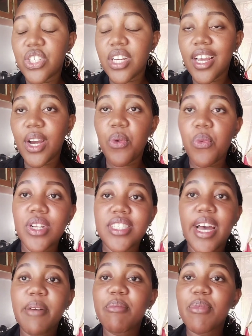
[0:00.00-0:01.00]
drink, which
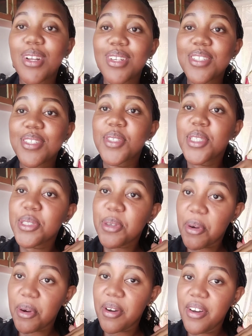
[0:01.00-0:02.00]
I'm not too
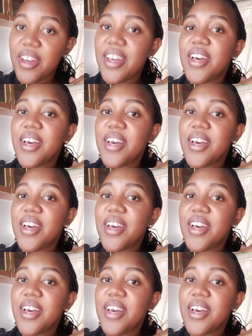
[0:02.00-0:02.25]
sure